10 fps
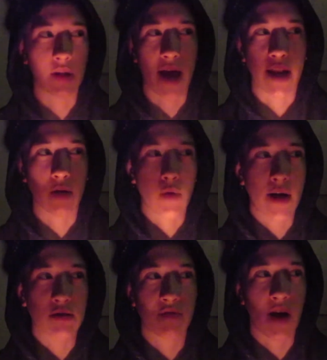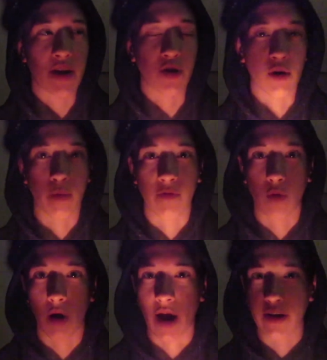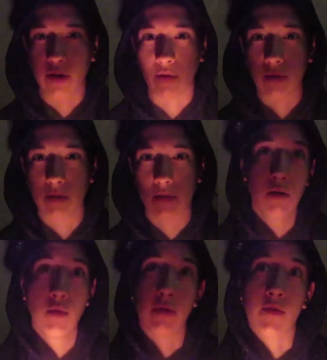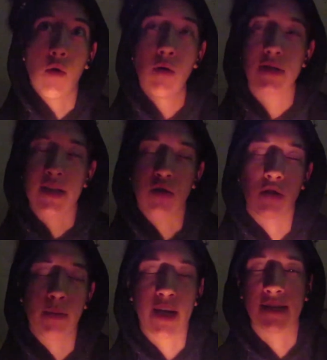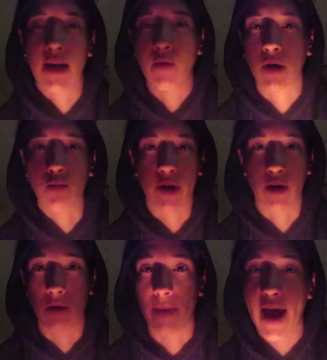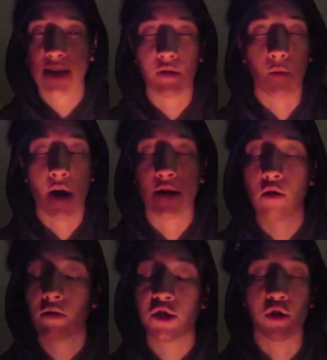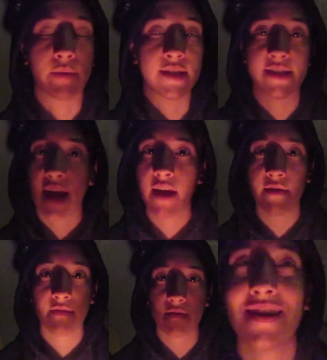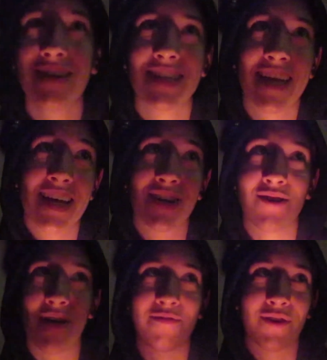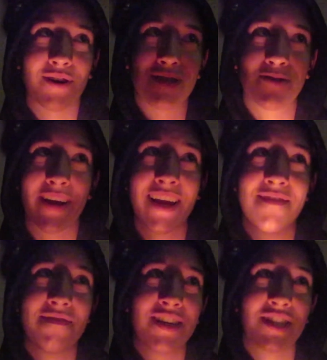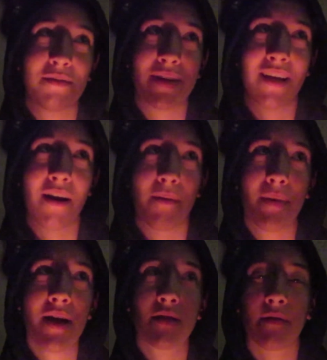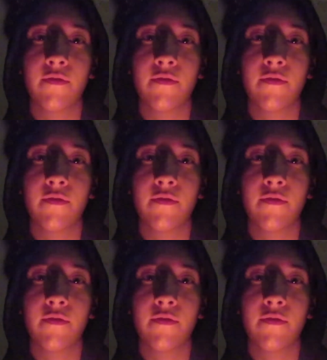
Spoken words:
let anyone else find her before I do. Well, of course, that's only because I want to bring her back to where I know that she'll be safe. Not to kill her off for good so I can officially become the